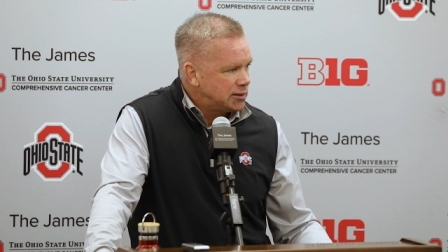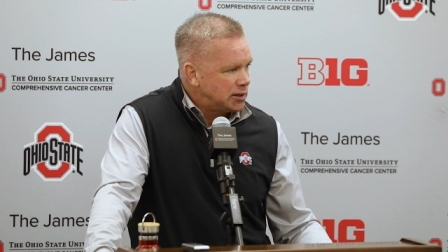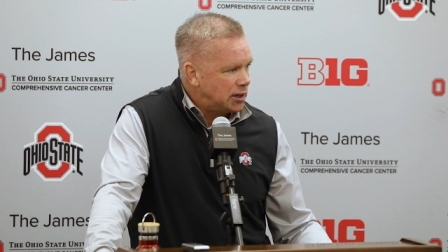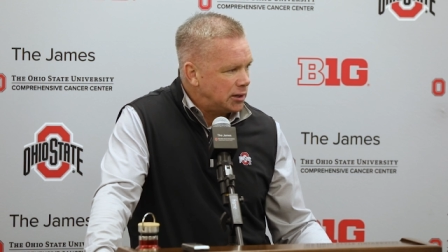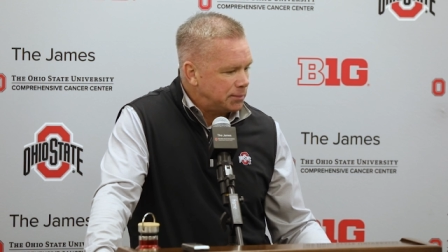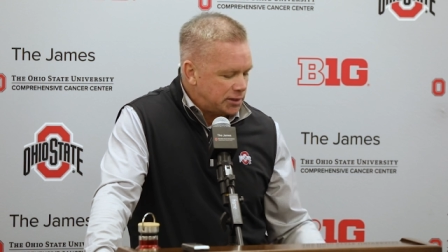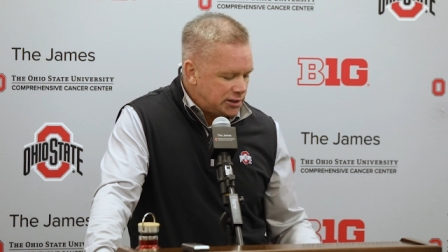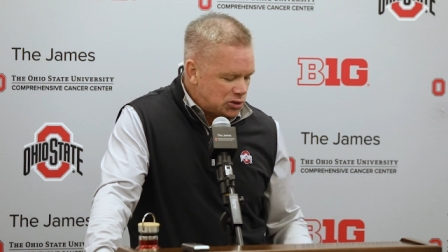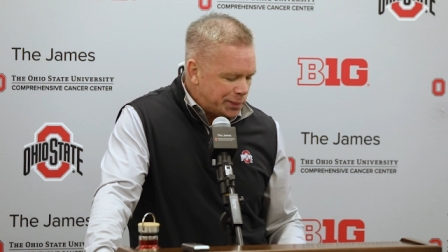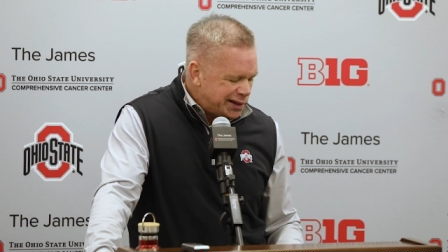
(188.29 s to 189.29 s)
Um,
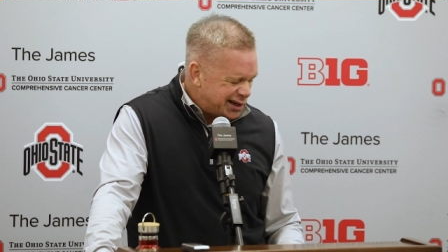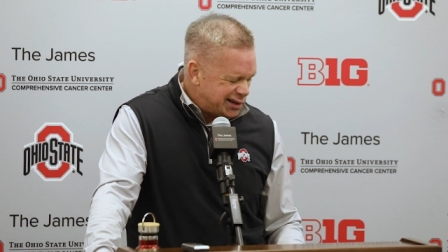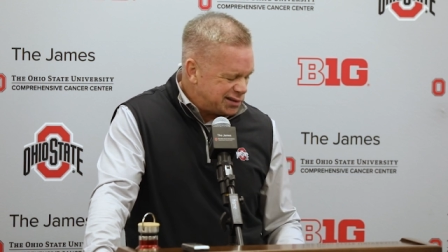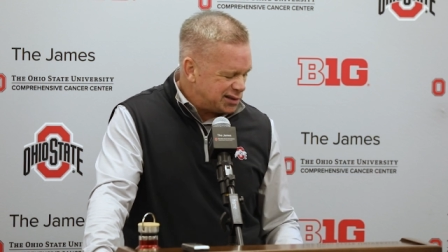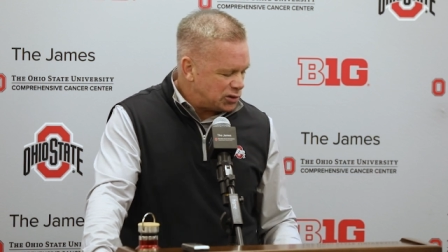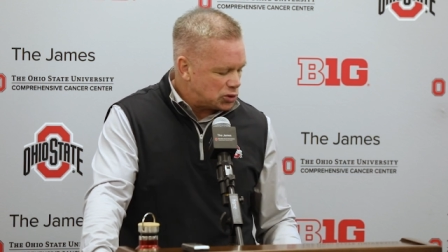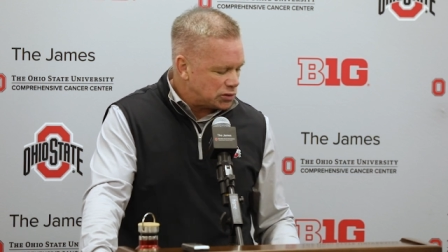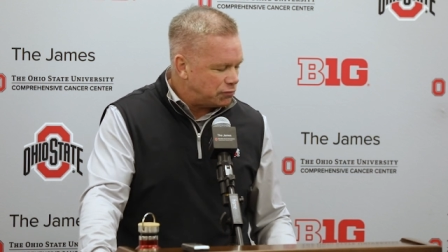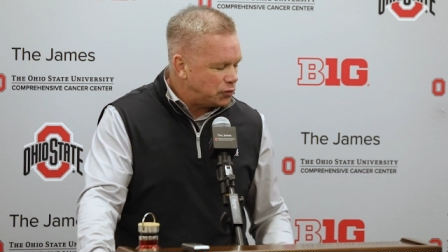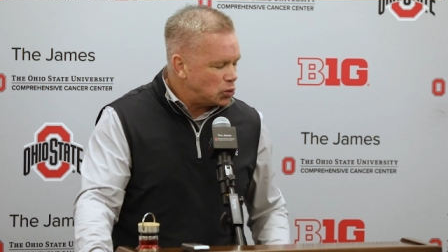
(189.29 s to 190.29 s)
he's beginning to do
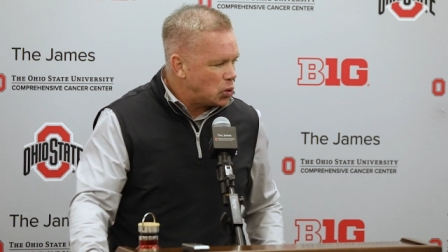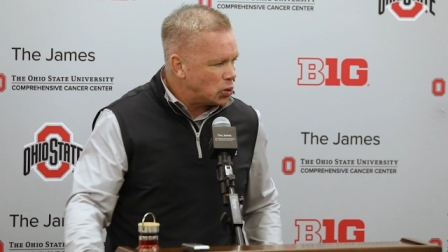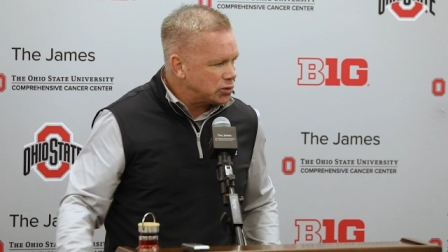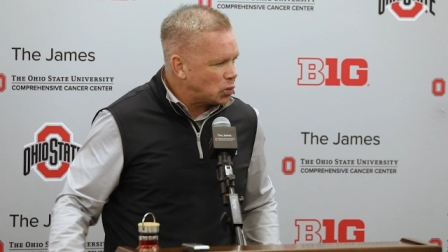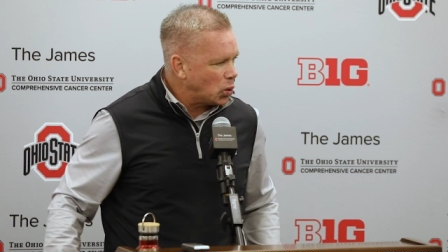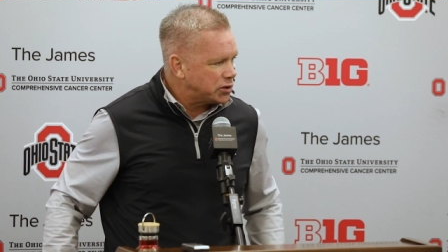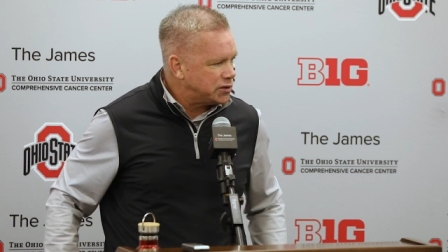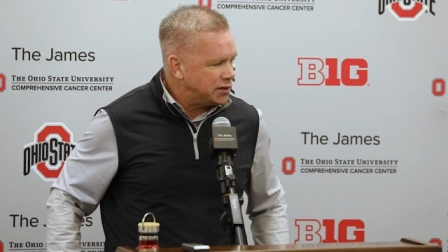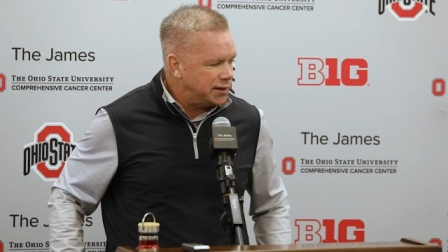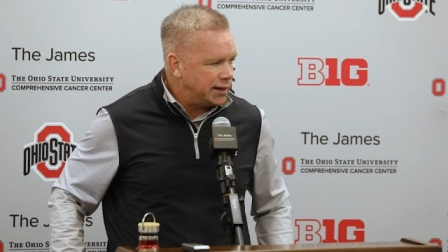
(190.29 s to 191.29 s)
some full court work
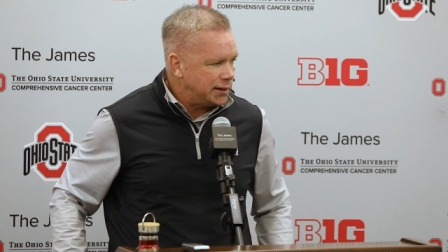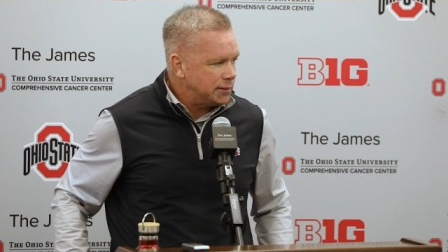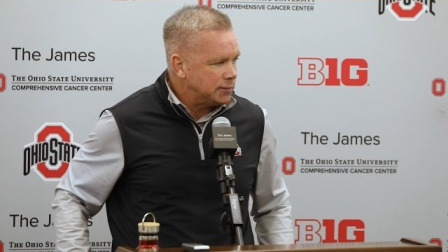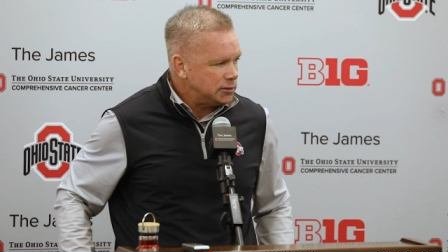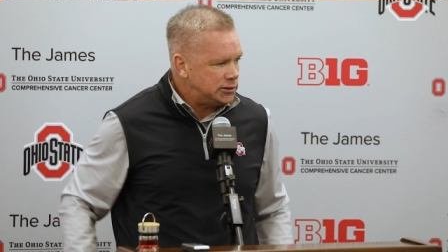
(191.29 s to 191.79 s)
today.